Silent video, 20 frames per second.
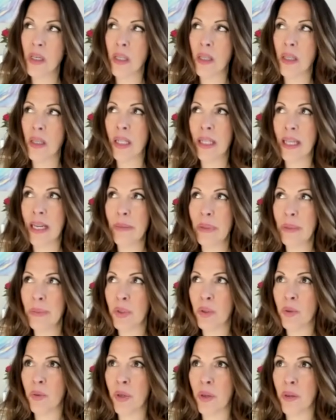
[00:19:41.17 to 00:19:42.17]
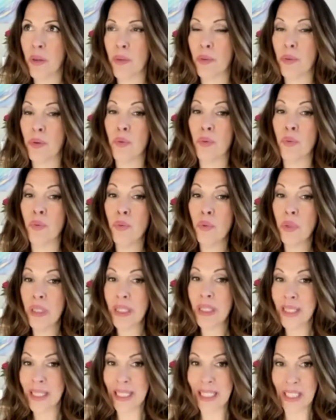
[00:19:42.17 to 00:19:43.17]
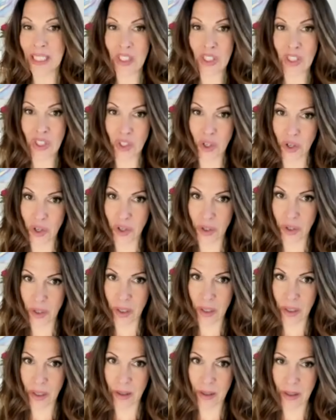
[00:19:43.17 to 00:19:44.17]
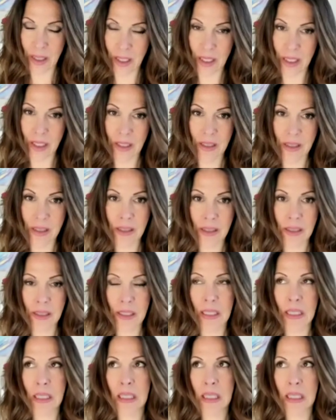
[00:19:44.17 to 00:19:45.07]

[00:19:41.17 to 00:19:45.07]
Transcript: that a lot of people are going through really dark things.